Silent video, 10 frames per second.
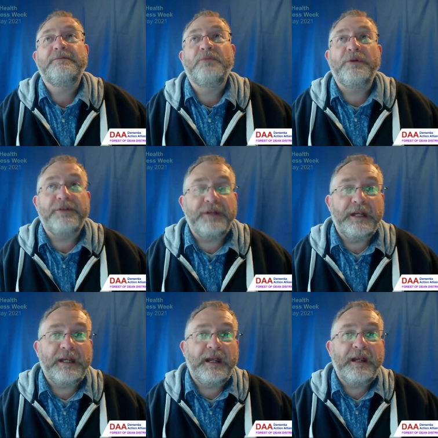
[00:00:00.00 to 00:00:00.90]
what you're
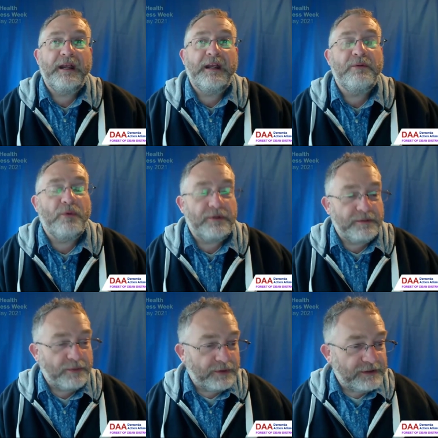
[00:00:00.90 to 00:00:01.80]
thinking, what the
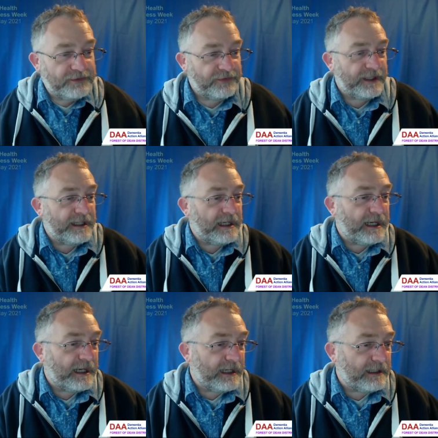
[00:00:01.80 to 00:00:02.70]
body's
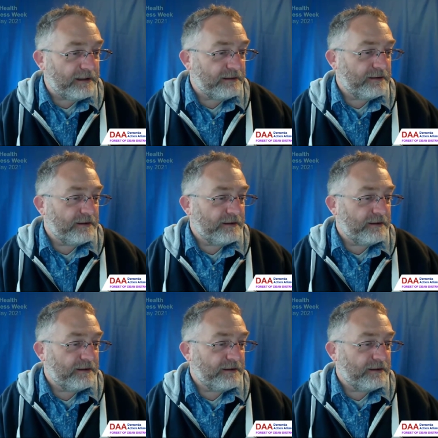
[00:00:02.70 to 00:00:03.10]
feeling.